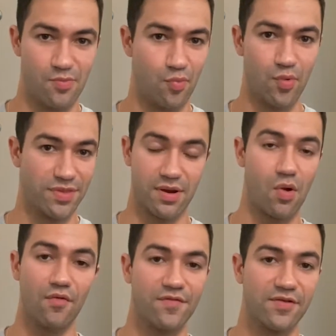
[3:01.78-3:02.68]
the
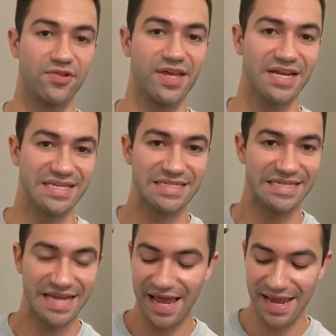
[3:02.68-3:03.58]
cult favorite that it is
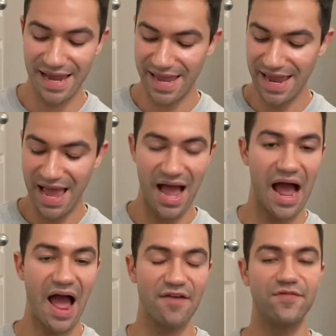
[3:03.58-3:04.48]
today. I've